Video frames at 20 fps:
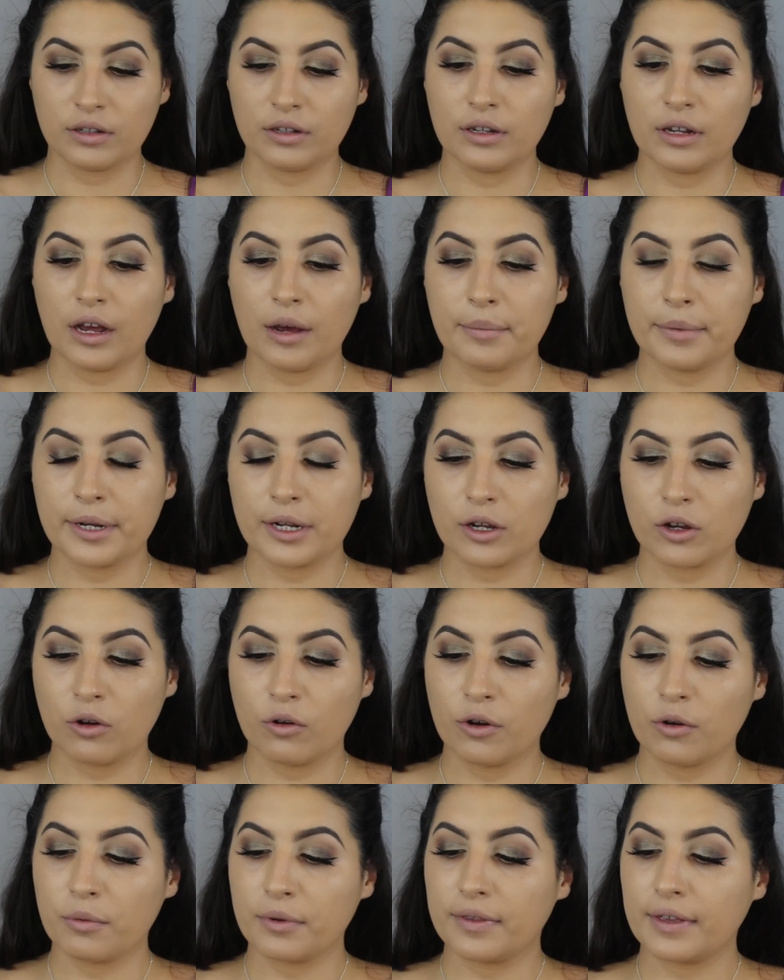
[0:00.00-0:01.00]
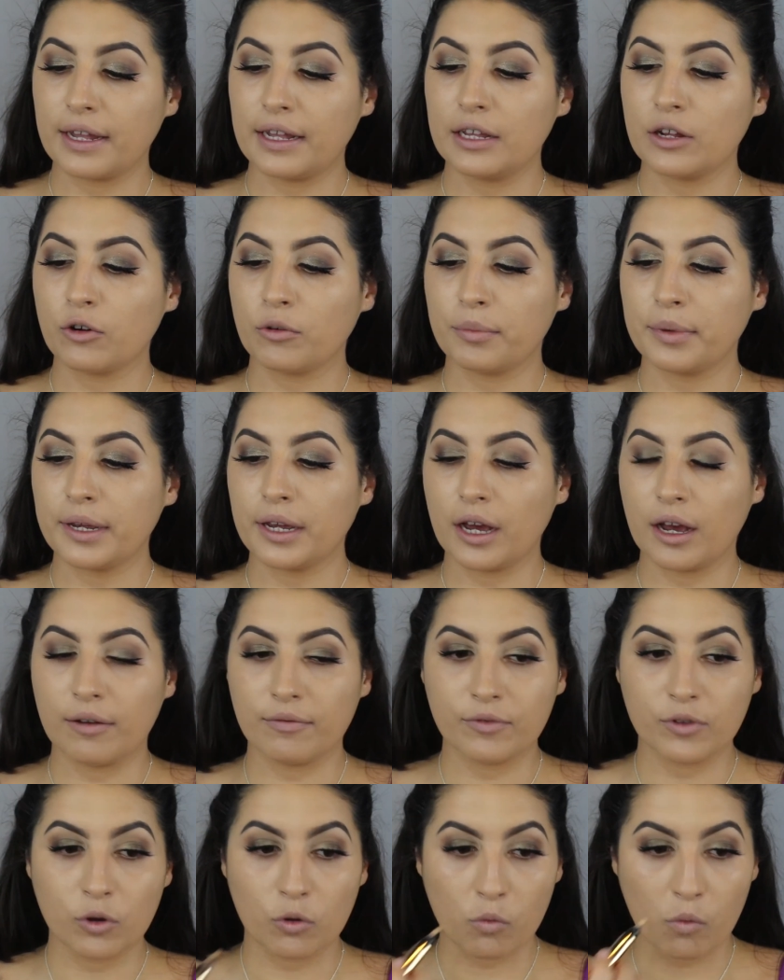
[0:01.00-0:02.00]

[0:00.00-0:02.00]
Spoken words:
Now I'm going to go in with a little bit of the